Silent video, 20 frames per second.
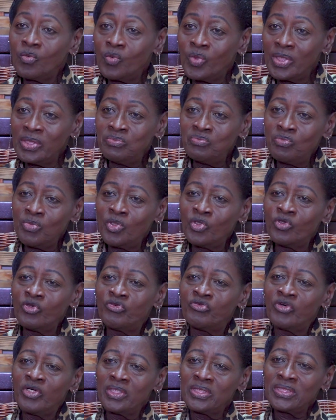would
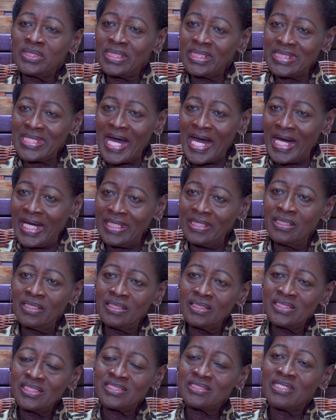move that
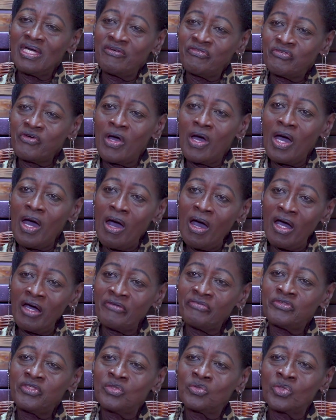stuff
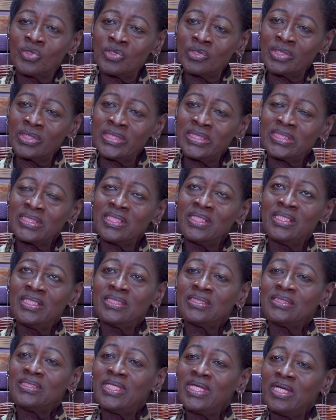off the road.
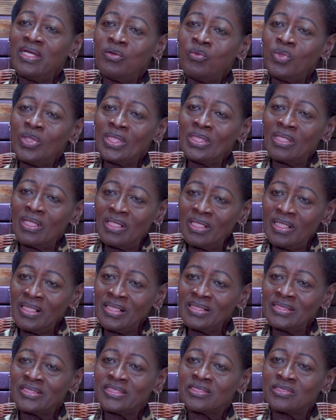They will
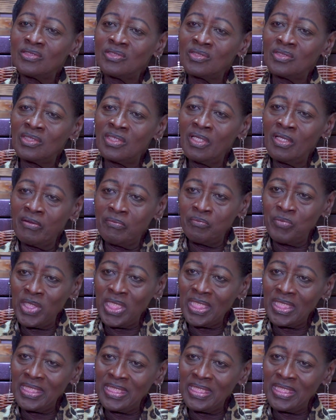also be